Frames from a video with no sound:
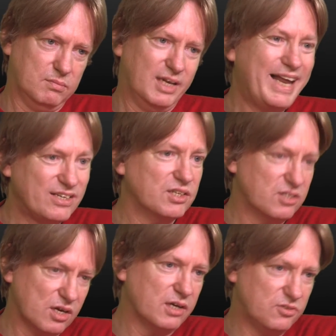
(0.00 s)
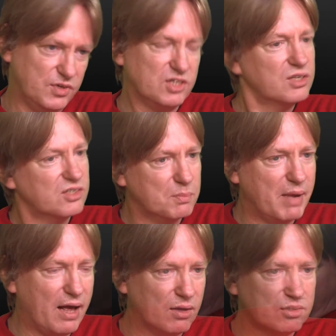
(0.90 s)
classic science fiction is
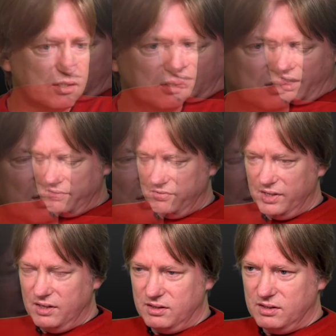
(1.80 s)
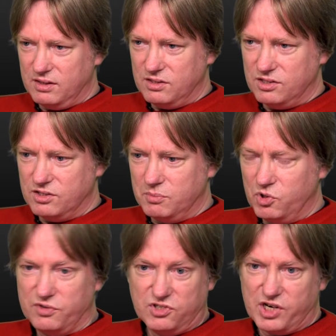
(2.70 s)
about. I think that The
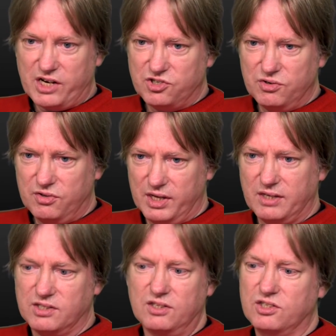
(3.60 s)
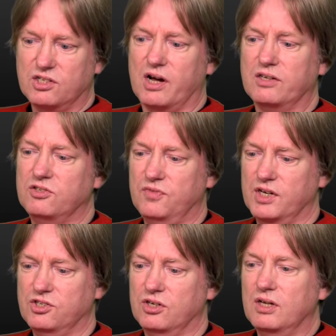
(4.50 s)
Book of Strange New Things is science
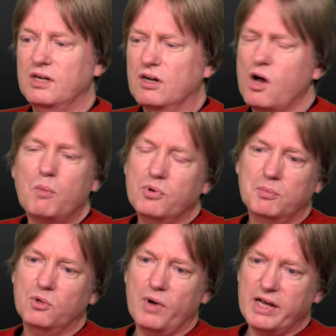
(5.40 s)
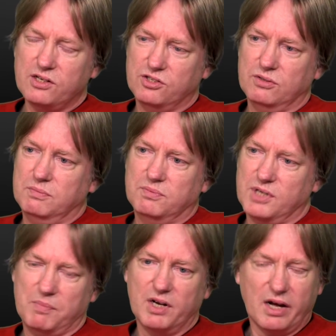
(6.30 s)
fiction in a comparable way to
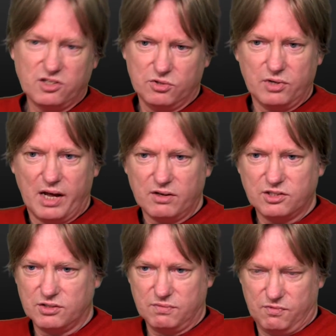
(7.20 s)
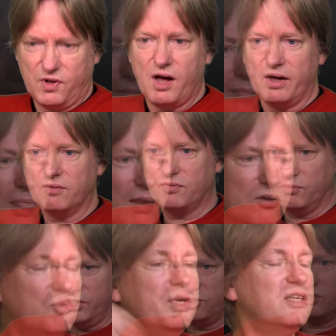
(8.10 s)
something like Slaughterhouse-Five.
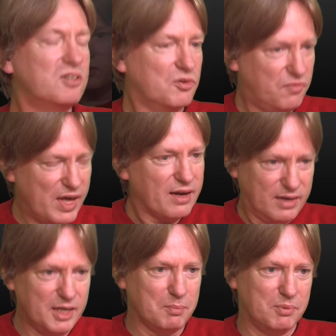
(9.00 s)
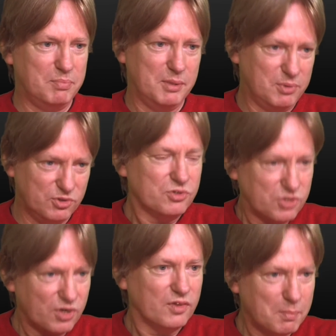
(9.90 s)
You read it at a fair clip, people do
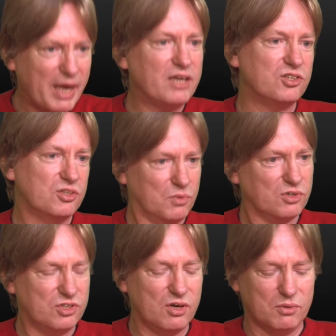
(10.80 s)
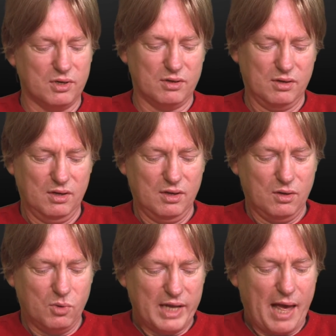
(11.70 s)
turn the pages and want to know
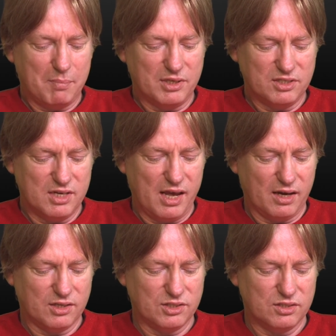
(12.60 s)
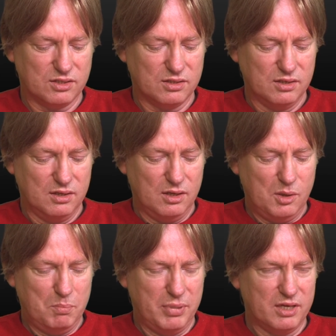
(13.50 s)
what happens next,
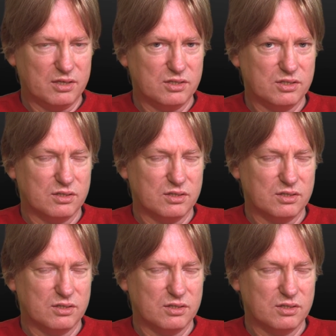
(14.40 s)
but